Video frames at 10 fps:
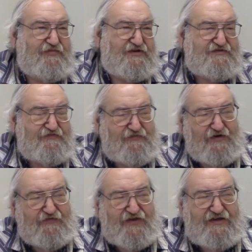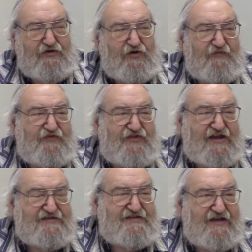Because, well, if they go home for
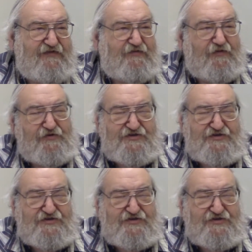Thanksgiving, well,